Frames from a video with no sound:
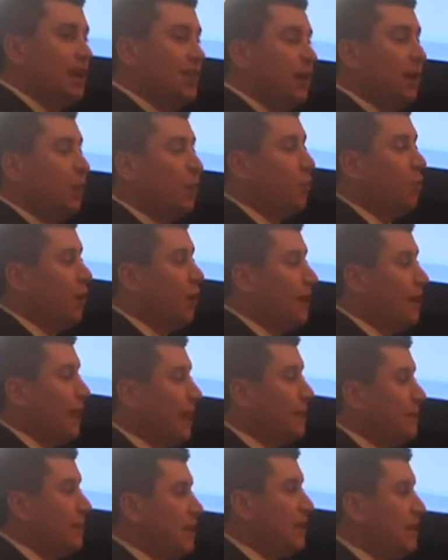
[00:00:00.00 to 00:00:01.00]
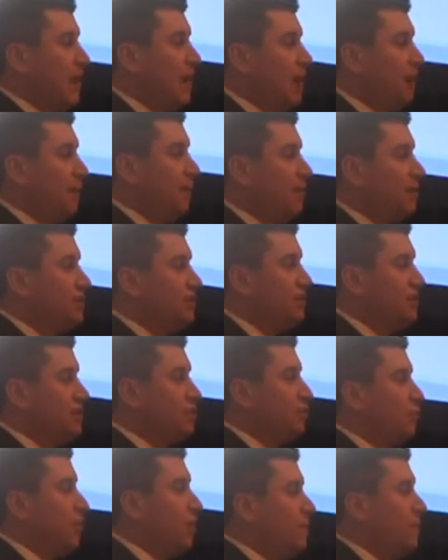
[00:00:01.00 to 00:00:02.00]
that will one day become
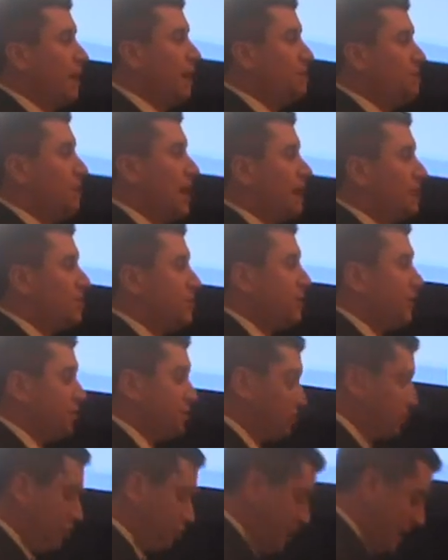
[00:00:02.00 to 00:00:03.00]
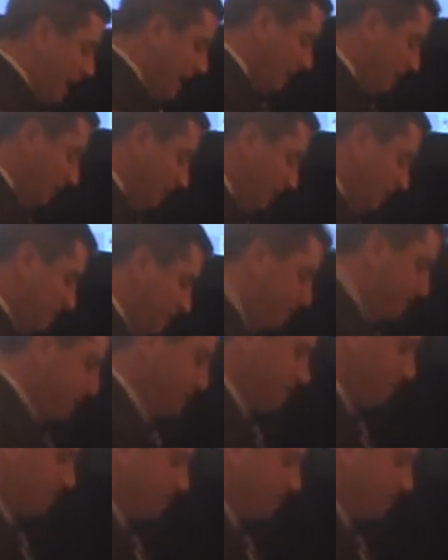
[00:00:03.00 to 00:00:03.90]
Division I men's basketball student athletes.